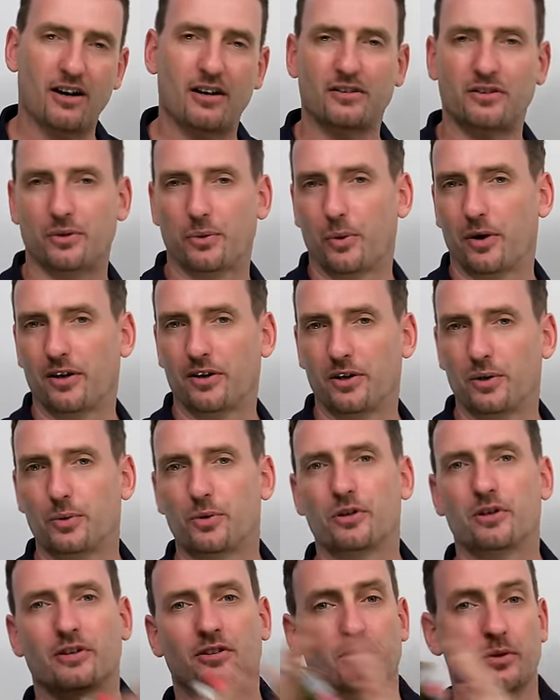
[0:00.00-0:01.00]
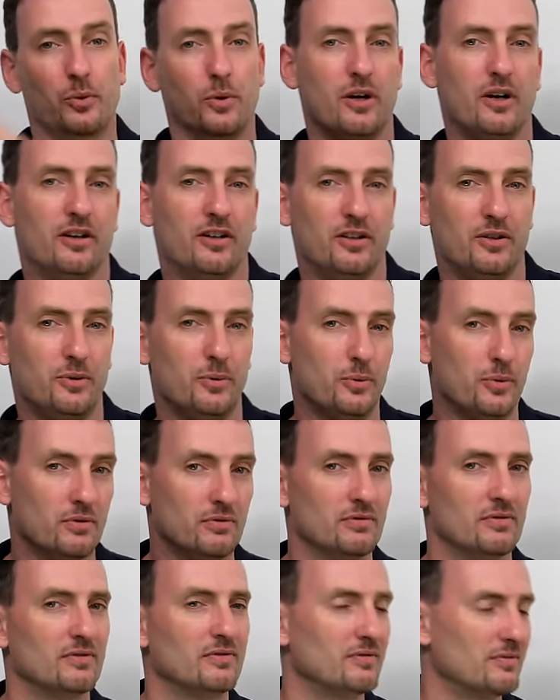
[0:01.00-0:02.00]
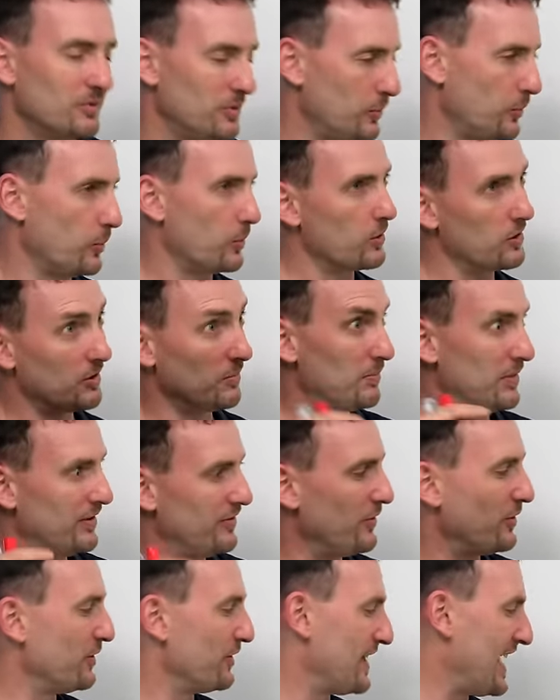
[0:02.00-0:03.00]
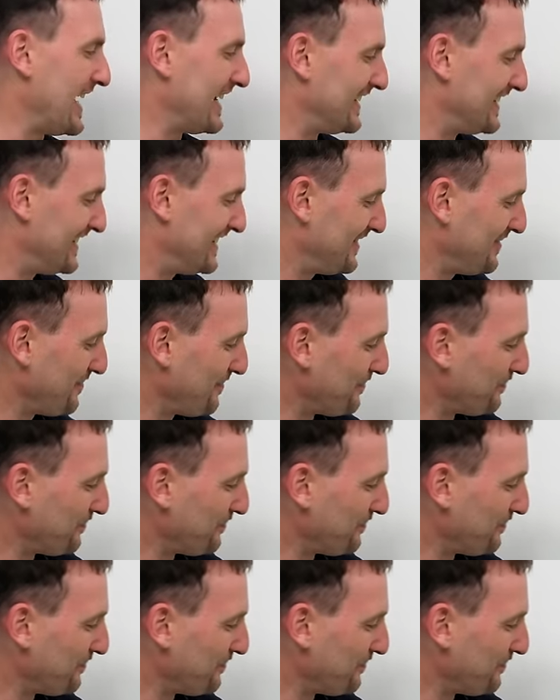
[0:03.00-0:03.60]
to where you were to where you were before that.